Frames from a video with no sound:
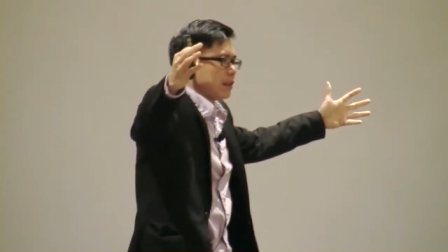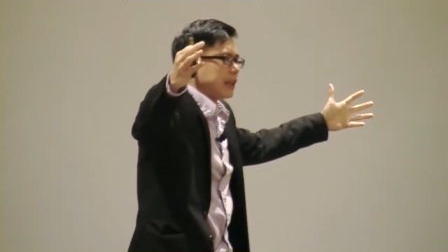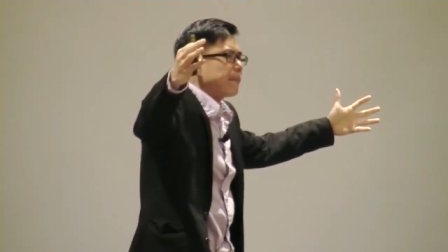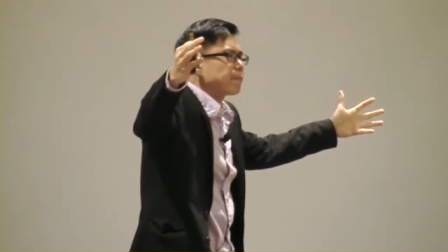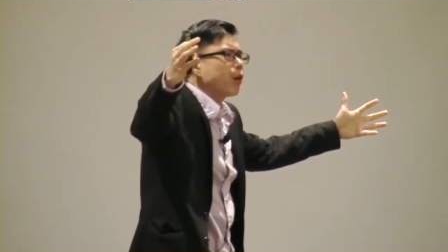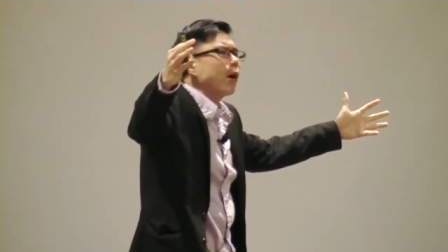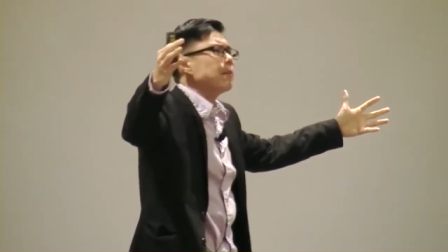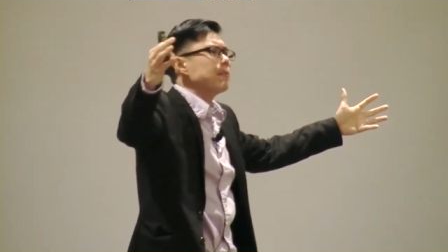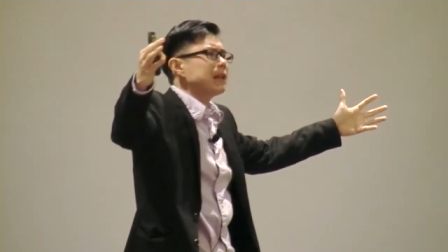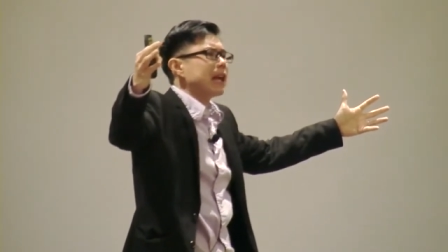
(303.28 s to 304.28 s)
they
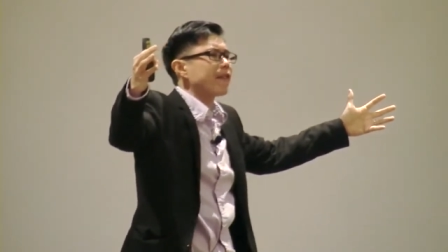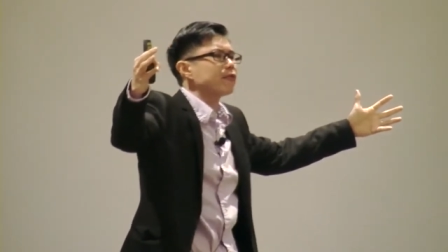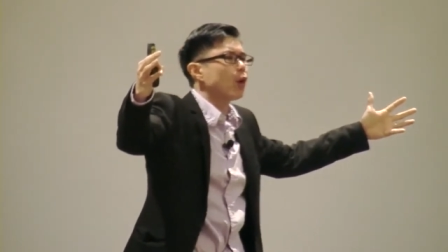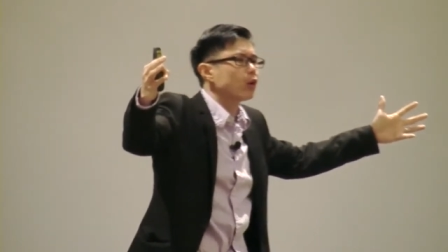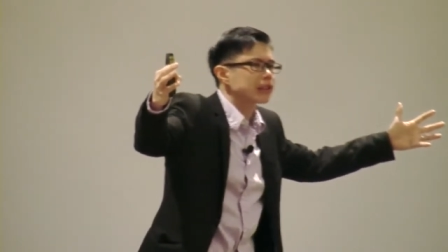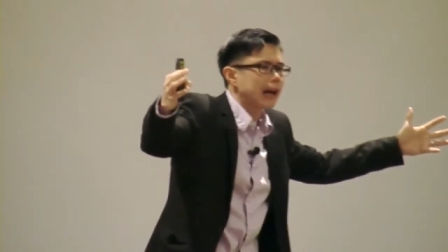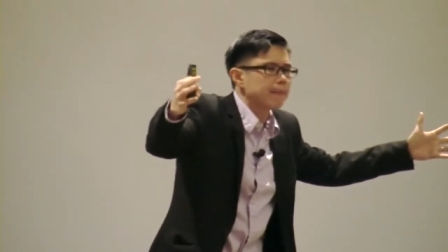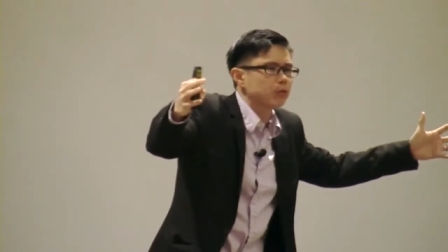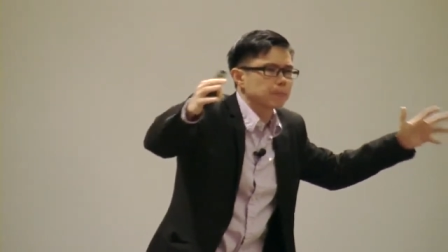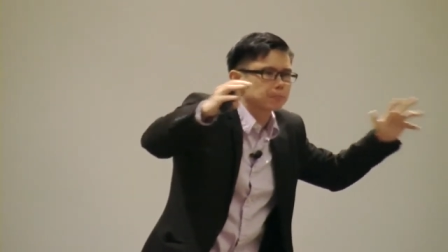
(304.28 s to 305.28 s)
probably have no time to